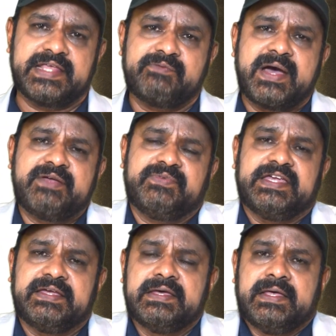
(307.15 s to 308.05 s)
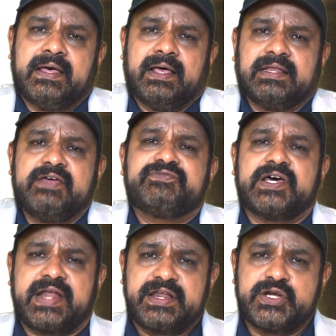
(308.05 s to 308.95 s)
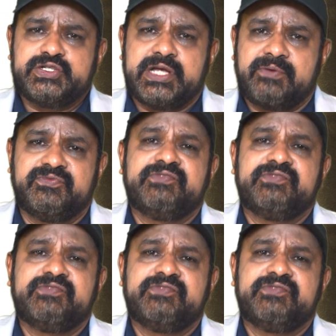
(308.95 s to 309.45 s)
Thereby we lift our energy up,